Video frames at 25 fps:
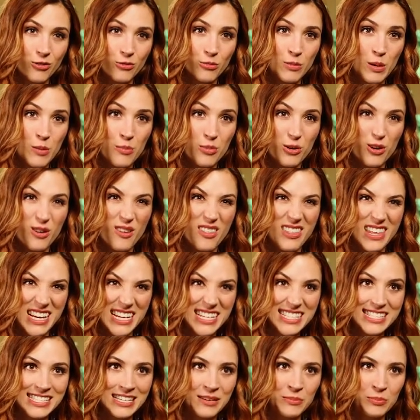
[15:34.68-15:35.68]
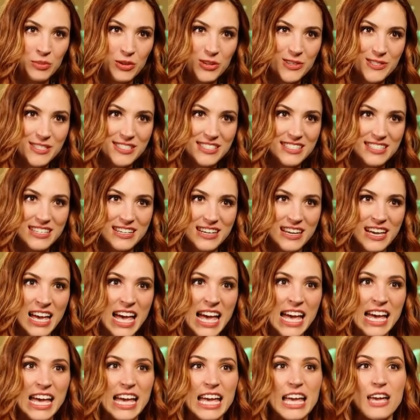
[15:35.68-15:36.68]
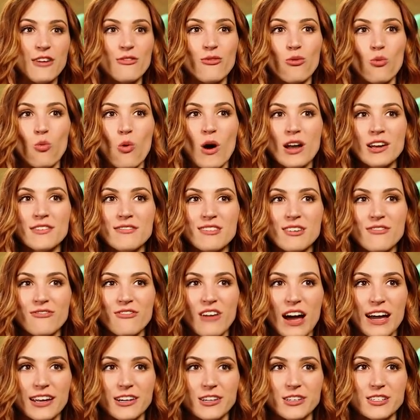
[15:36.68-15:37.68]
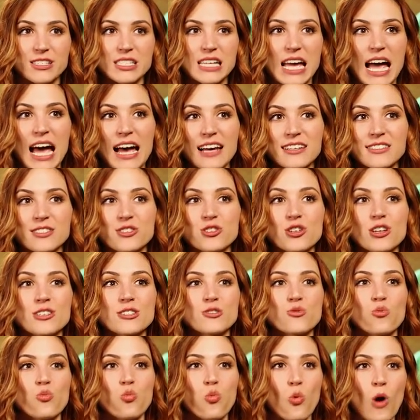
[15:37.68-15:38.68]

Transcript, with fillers: Remember these symbols? If one of the fighters has just